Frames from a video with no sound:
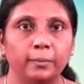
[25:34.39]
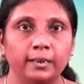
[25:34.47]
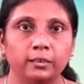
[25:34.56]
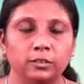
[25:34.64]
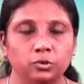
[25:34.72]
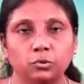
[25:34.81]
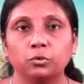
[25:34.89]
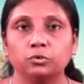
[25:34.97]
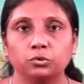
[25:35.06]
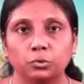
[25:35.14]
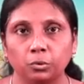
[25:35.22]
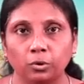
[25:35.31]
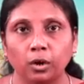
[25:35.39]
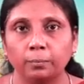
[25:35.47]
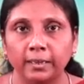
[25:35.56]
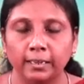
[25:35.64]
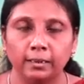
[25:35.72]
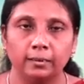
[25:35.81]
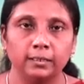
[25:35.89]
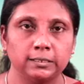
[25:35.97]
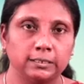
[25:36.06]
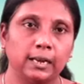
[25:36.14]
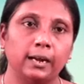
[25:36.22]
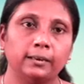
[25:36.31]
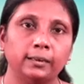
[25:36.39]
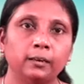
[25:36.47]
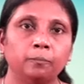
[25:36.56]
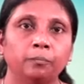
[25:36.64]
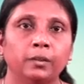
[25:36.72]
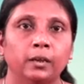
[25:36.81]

meat is cooked should not be discarded